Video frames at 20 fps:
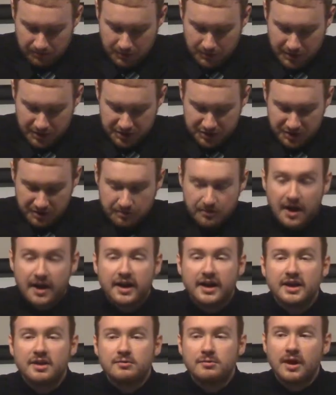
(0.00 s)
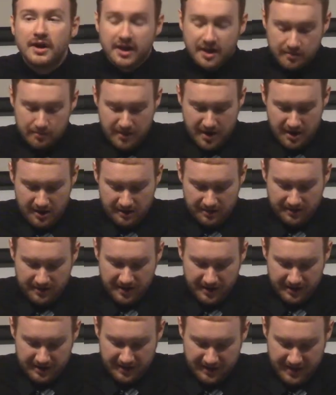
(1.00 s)
Christian running and running a
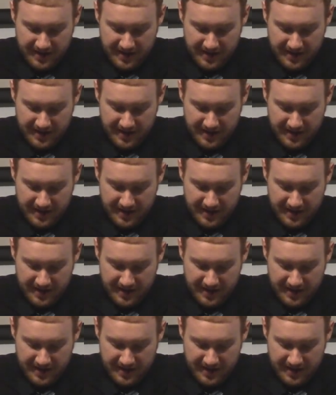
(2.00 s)
marathon,